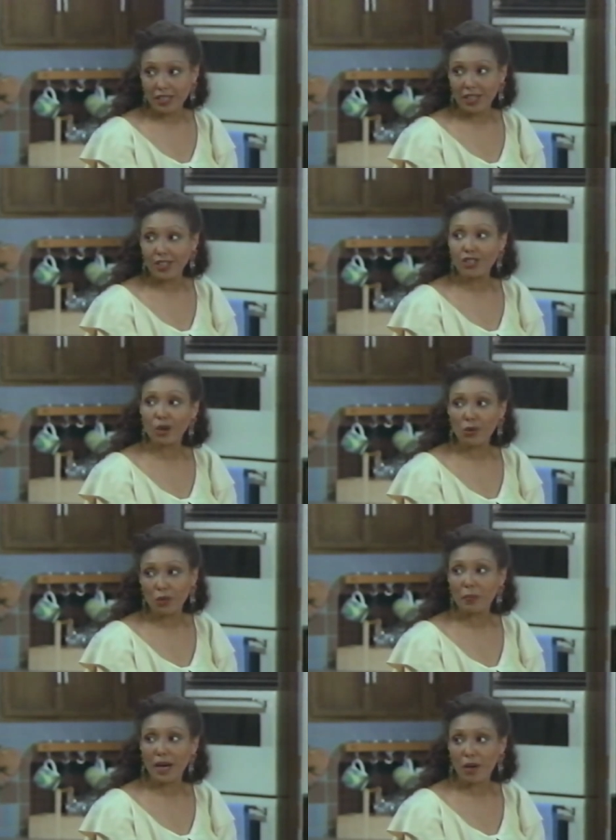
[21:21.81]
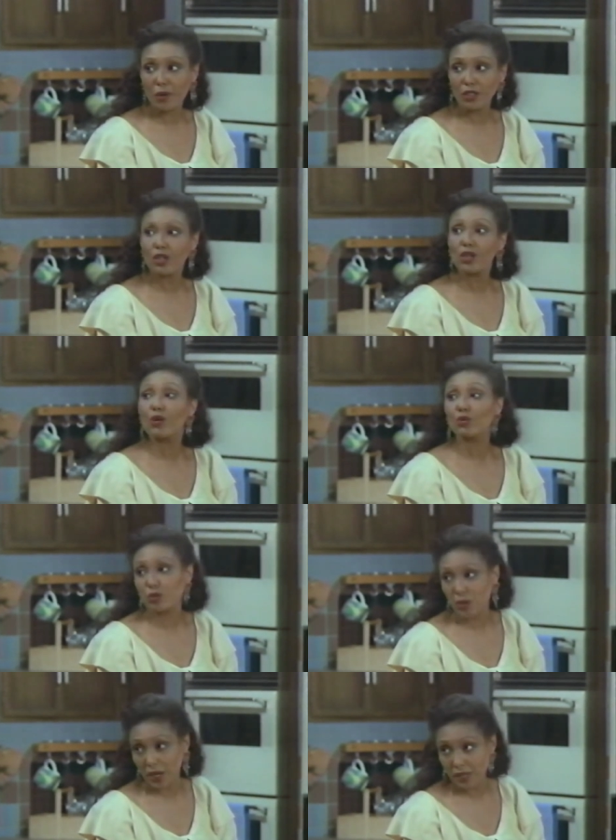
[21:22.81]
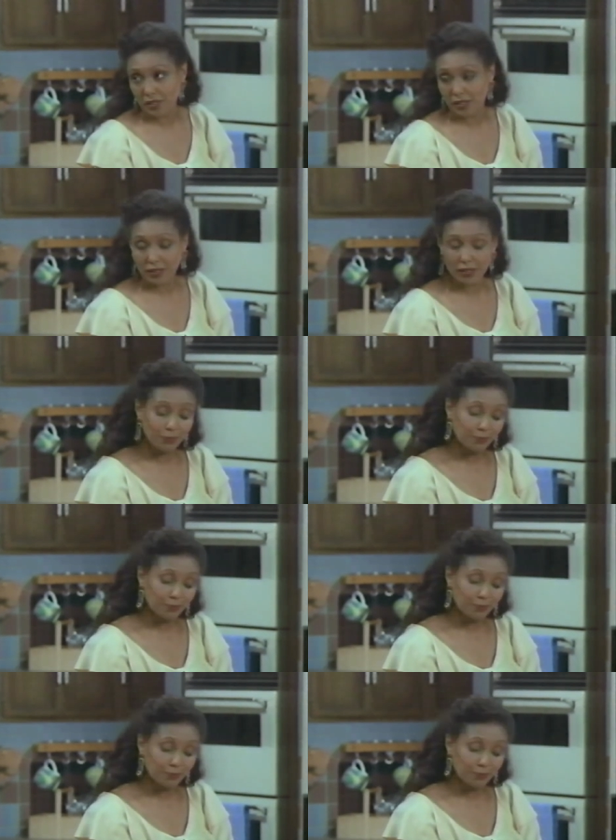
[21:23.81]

in a solar-powered clothes drying system.